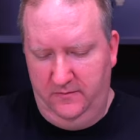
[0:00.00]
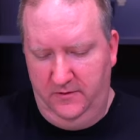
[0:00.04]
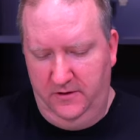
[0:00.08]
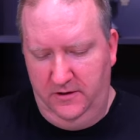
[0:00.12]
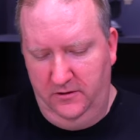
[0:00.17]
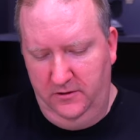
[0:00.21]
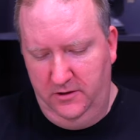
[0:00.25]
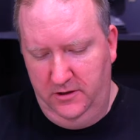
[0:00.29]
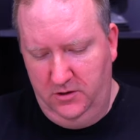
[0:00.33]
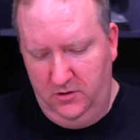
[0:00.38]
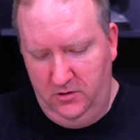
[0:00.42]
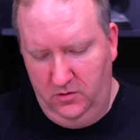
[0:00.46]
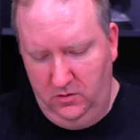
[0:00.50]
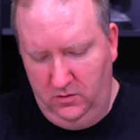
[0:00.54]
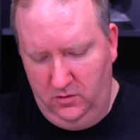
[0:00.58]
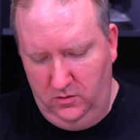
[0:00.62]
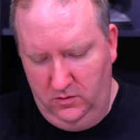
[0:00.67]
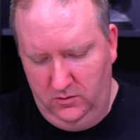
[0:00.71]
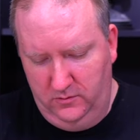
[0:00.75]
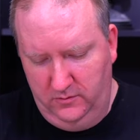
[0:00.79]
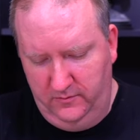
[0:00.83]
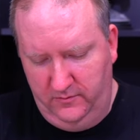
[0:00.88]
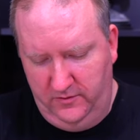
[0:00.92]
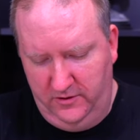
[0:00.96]
very
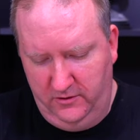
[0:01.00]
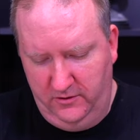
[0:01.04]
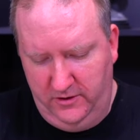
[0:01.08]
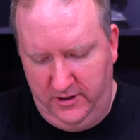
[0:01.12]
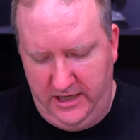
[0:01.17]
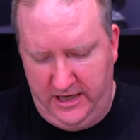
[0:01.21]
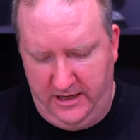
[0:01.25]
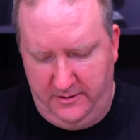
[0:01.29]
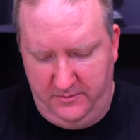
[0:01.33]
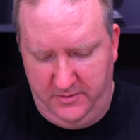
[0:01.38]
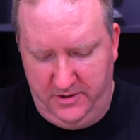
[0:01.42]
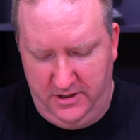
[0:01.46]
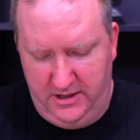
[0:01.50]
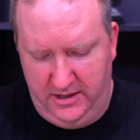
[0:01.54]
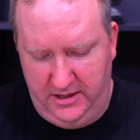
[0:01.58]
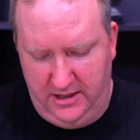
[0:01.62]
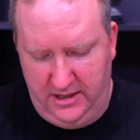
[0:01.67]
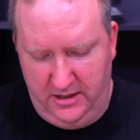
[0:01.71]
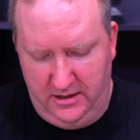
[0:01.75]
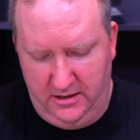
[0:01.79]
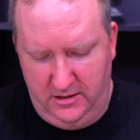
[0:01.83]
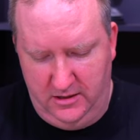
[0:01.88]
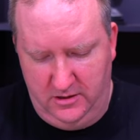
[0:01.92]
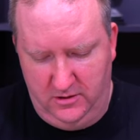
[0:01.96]
cool. Very happy to
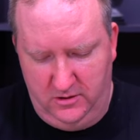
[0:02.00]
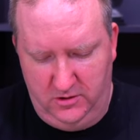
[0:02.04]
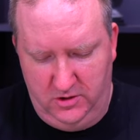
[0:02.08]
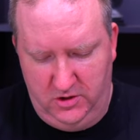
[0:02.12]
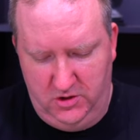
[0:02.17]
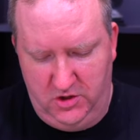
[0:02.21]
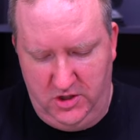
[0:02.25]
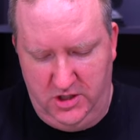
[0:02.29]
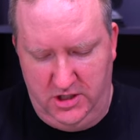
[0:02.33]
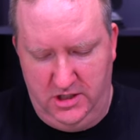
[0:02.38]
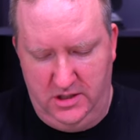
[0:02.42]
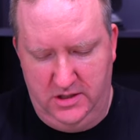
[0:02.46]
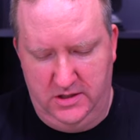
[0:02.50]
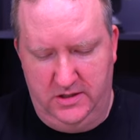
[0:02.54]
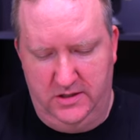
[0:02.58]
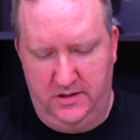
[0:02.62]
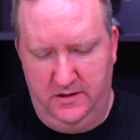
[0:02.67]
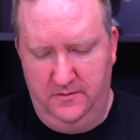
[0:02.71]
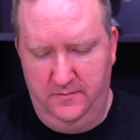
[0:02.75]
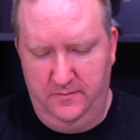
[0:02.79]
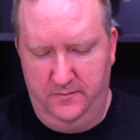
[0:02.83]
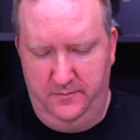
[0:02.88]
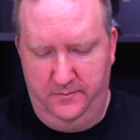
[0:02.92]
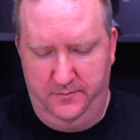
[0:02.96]
get another
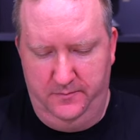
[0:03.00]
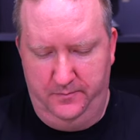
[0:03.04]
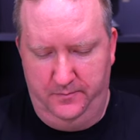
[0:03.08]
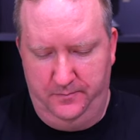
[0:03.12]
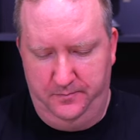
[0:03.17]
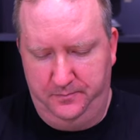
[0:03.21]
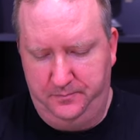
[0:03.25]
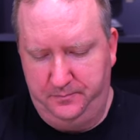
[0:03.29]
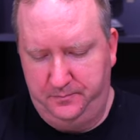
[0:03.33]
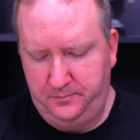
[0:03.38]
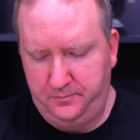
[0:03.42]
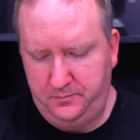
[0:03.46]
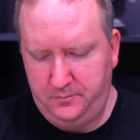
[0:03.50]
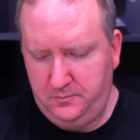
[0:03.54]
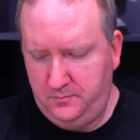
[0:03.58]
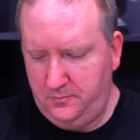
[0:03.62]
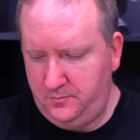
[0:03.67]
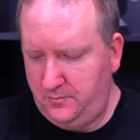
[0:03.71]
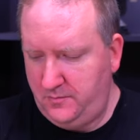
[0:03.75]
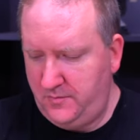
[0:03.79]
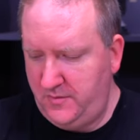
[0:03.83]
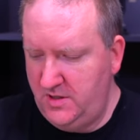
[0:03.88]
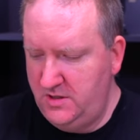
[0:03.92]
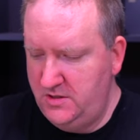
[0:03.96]
chase.
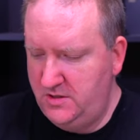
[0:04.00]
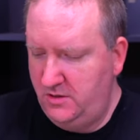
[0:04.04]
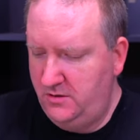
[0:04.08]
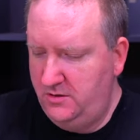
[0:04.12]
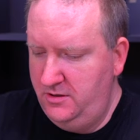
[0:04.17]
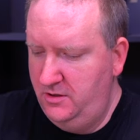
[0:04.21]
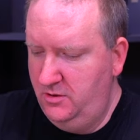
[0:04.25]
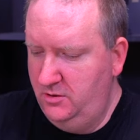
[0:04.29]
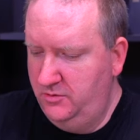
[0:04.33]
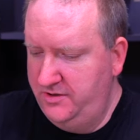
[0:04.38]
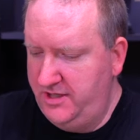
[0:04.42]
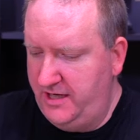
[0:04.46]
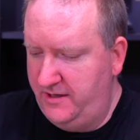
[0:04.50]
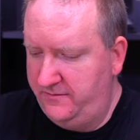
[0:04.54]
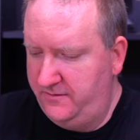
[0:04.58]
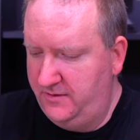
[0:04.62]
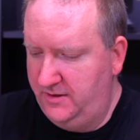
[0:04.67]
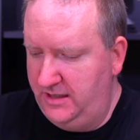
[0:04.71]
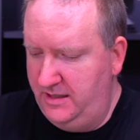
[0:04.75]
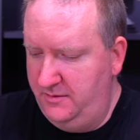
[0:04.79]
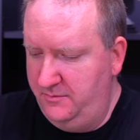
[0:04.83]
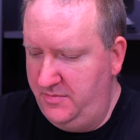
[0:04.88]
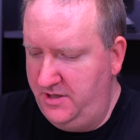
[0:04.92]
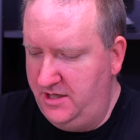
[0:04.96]
So he'll
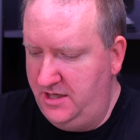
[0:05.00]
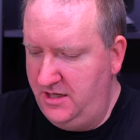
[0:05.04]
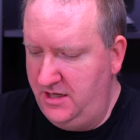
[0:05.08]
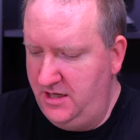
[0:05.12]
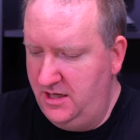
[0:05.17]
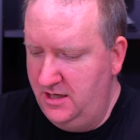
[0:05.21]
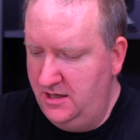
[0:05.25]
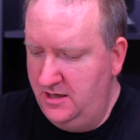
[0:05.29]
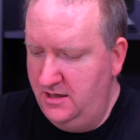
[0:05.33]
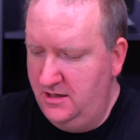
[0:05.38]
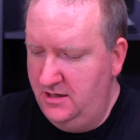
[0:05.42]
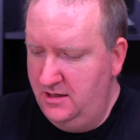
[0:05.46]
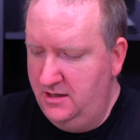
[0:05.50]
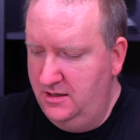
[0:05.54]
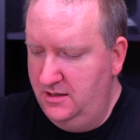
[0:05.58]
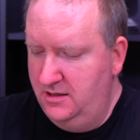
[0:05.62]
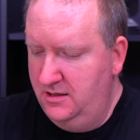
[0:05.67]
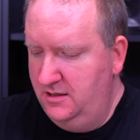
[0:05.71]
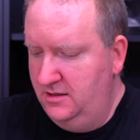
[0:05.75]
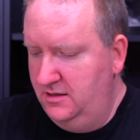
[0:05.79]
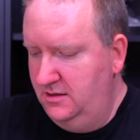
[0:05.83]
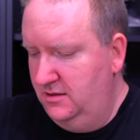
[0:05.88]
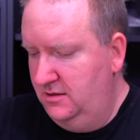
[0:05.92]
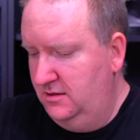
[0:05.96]
definitely be
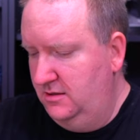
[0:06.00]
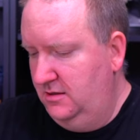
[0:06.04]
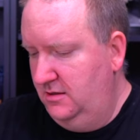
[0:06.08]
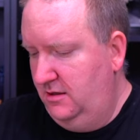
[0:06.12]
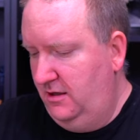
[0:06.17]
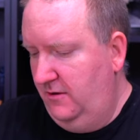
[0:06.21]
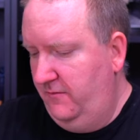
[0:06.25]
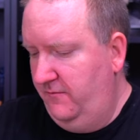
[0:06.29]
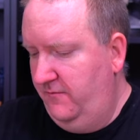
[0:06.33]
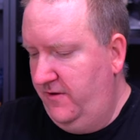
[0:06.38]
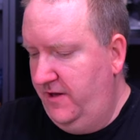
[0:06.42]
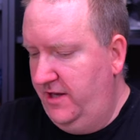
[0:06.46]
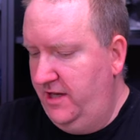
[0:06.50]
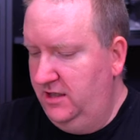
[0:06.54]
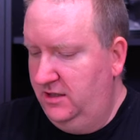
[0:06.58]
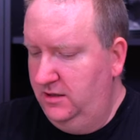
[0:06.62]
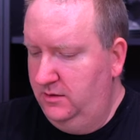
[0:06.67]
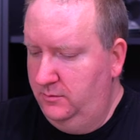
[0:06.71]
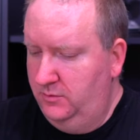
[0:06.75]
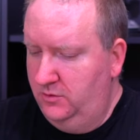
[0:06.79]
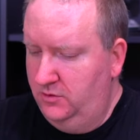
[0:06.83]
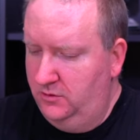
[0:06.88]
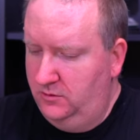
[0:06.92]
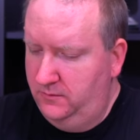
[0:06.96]

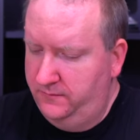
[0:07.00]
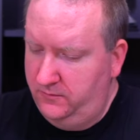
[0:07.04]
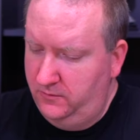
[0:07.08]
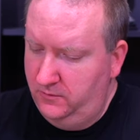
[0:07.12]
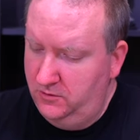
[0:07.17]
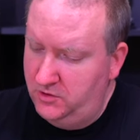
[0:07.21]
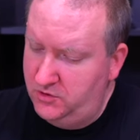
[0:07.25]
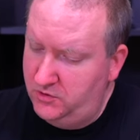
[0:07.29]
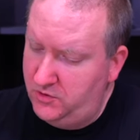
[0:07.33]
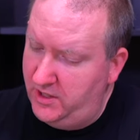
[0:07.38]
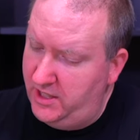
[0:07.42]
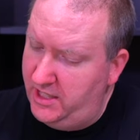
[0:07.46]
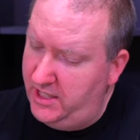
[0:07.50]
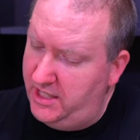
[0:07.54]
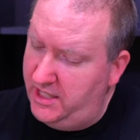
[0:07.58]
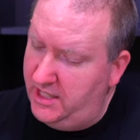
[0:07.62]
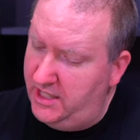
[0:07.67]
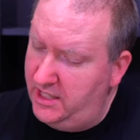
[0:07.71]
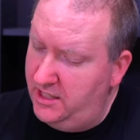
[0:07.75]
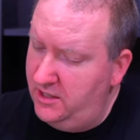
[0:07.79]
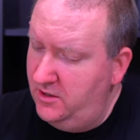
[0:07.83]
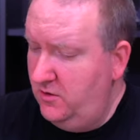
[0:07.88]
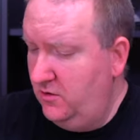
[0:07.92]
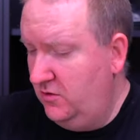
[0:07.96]
available for
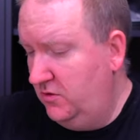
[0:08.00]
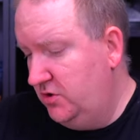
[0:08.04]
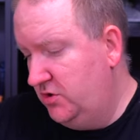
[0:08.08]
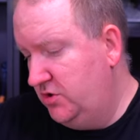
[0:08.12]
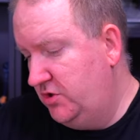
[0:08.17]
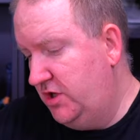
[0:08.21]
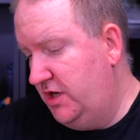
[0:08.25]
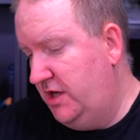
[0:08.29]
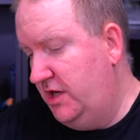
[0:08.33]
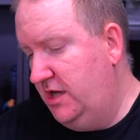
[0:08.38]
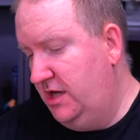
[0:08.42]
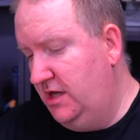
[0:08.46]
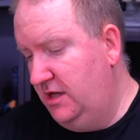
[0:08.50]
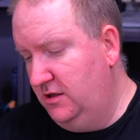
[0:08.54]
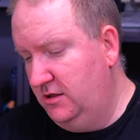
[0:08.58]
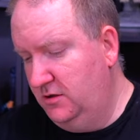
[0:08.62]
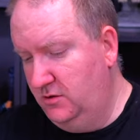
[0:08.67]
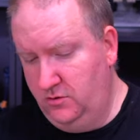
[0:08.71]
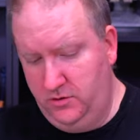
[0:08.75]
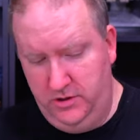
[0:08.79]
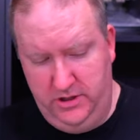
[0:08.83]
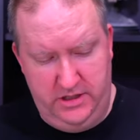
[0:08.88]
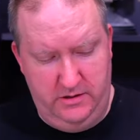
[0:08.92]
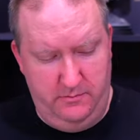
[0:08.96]
trade or sale
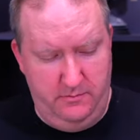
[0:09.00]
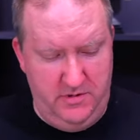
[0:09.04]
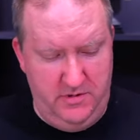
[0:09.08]
or in a